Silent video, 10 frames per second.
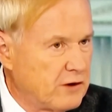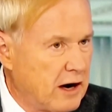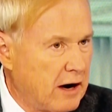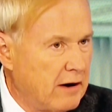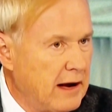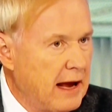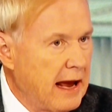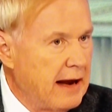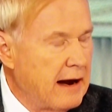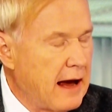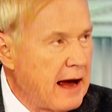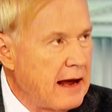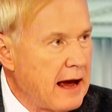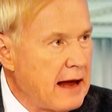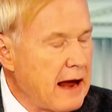for her. And
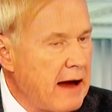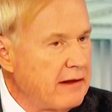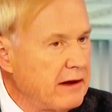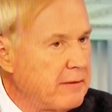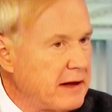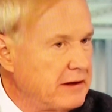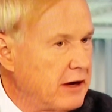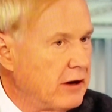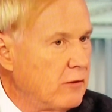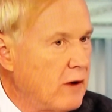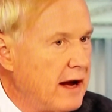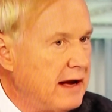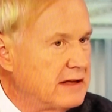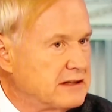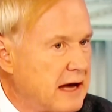I think about the other
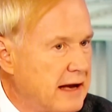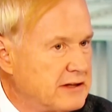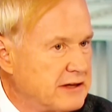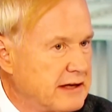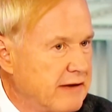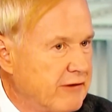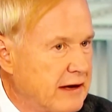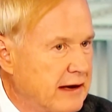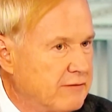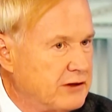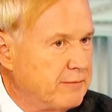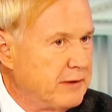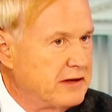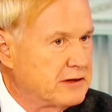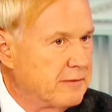way, it's not as significant if she
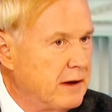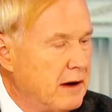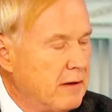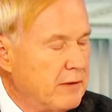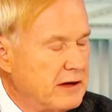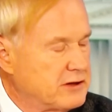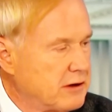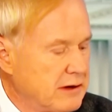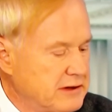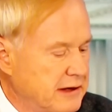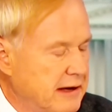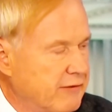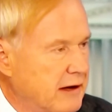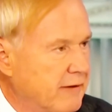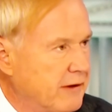beats him, but it's certainly
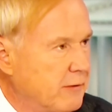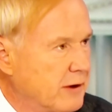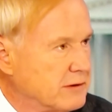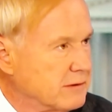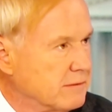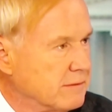significant if he wins.